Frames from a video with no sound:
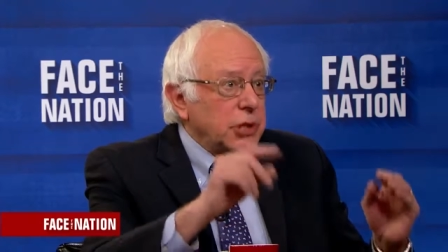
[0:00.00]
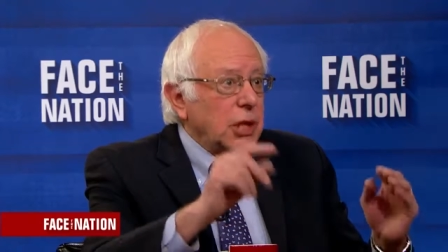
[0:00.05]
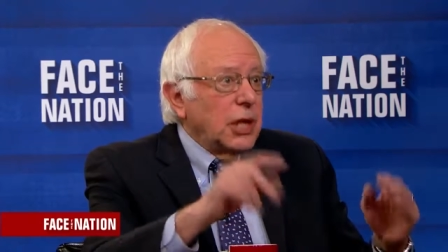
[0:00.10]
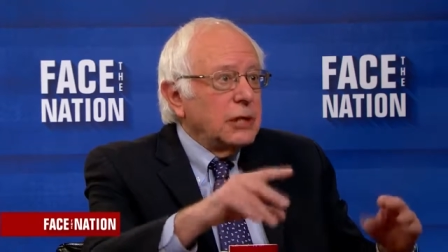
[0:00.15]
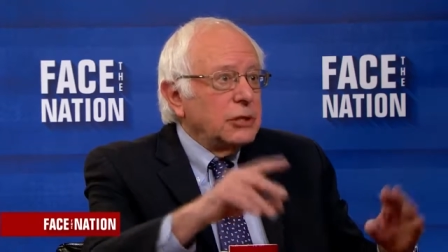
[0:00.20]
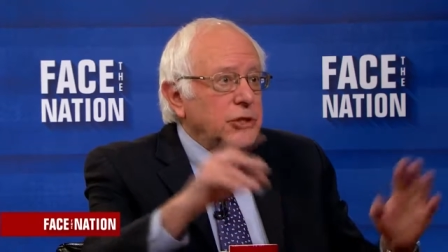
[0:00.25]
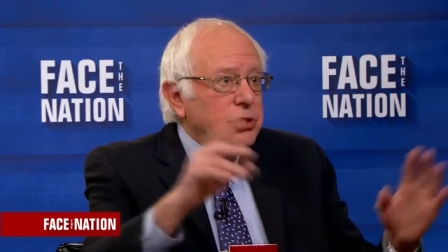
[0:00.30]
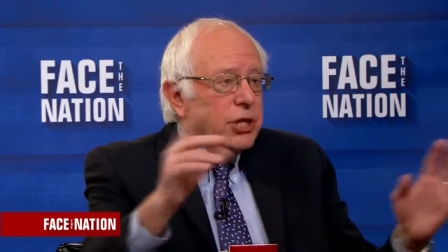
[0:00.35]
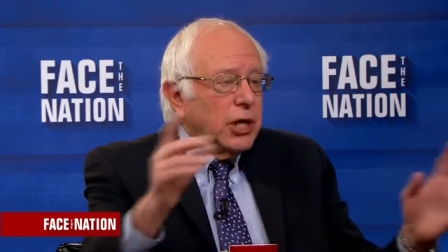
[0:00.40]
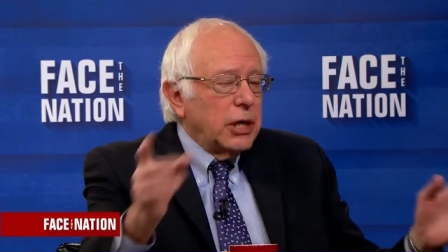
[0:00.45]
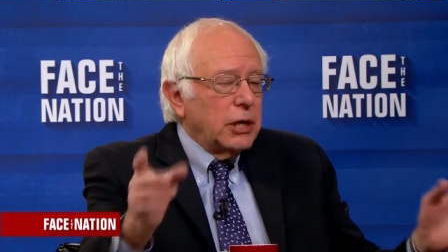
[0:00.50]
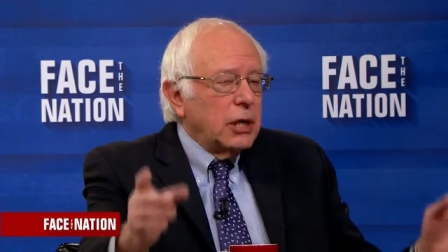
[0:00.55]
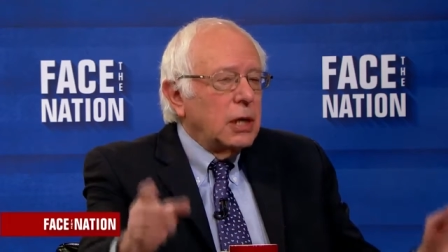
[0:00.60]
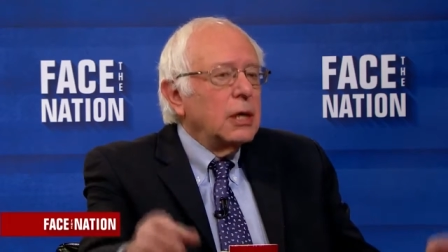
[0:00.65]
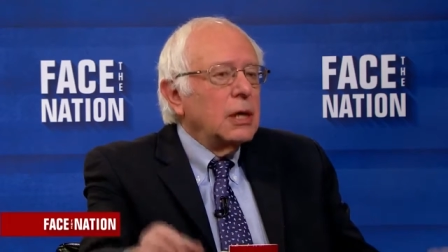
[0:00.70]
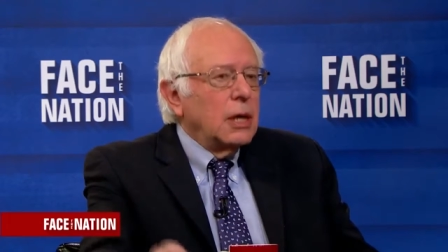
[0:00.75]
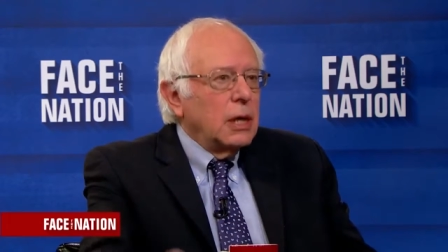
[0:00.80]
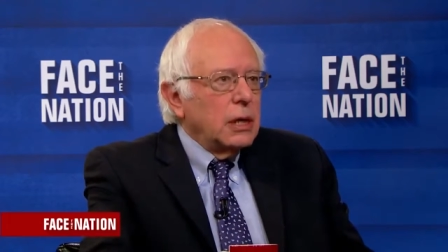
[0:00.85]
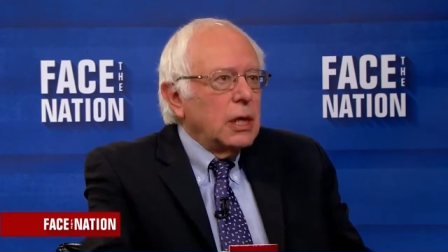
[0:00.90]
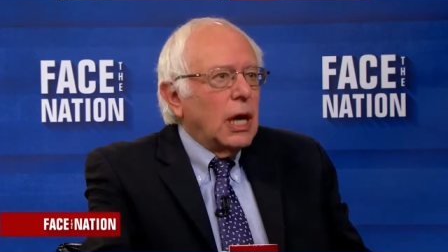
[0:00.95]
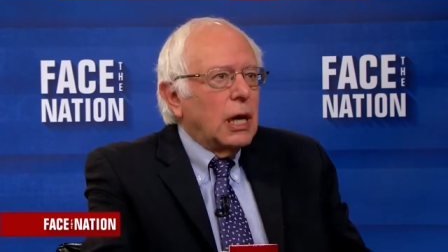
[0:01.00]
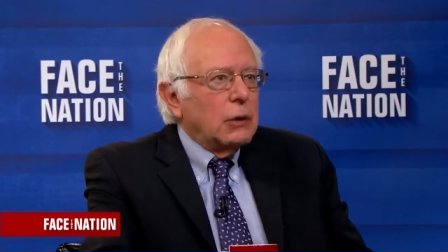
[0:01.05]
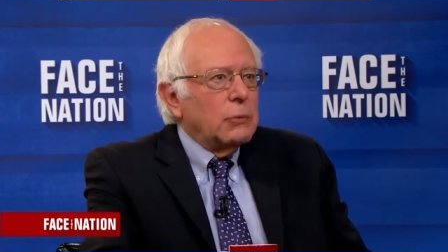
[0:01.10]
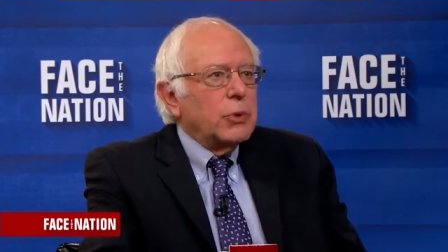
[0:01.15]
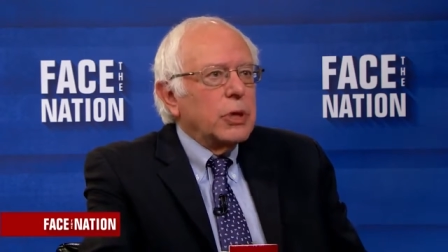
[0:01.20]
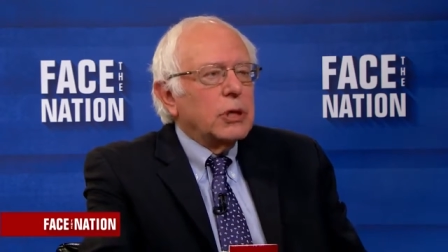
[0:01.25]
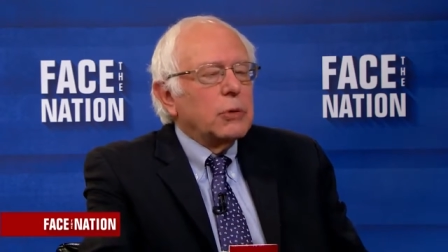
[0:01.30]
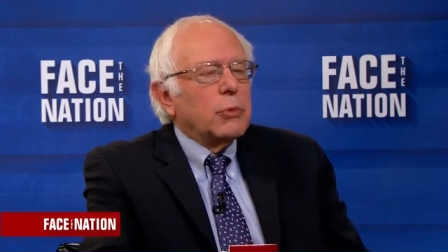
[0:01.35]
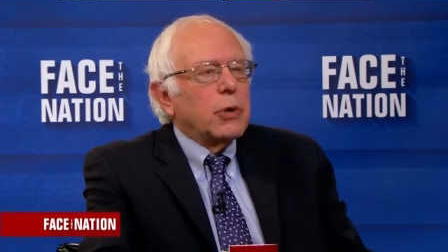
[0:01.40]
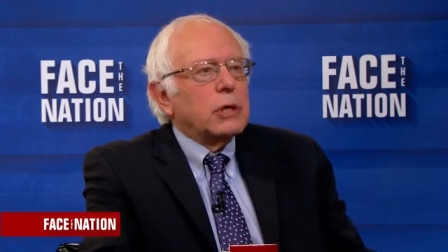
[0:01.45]
not in China. Yeah,
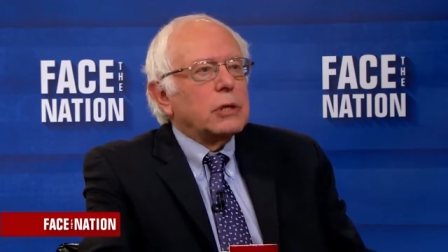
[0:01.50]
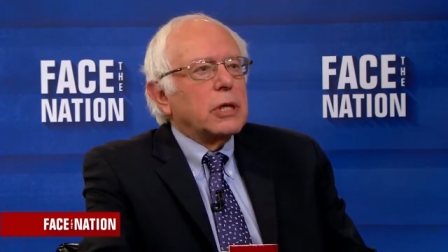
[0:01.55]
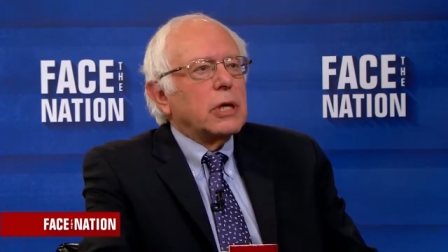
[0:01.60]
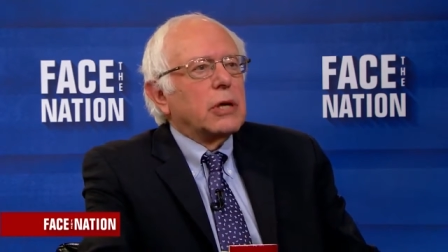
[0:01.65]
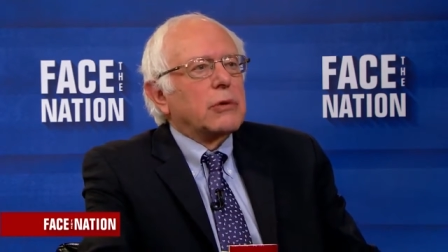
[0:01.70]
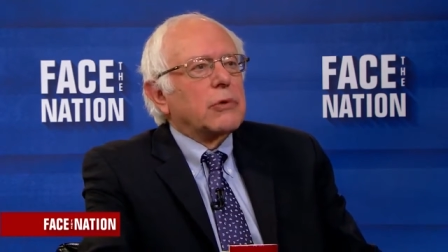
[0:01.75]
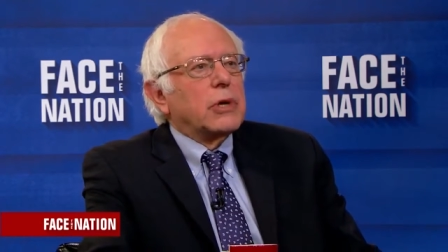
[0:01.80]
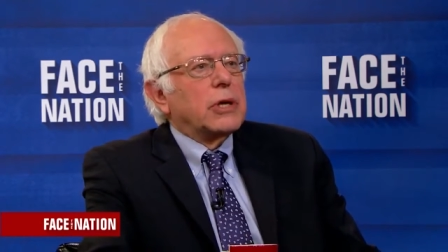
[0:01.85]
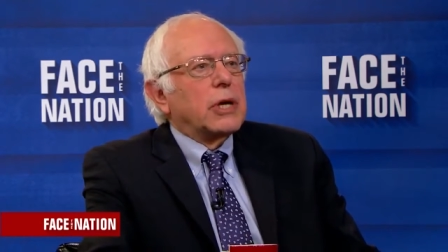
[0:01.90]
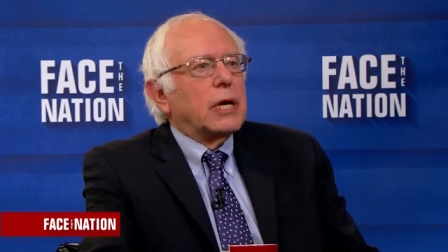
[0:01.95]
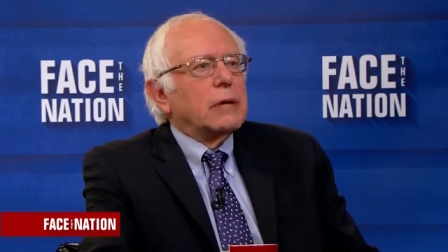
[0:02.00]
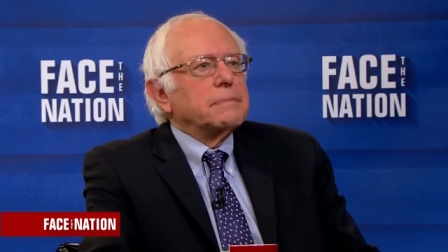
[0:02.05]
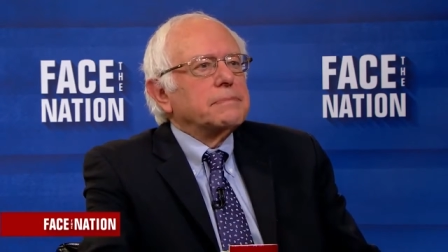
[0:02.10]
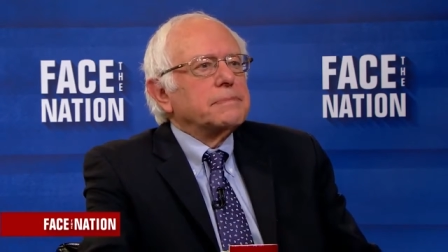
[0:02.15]
we can work together on that.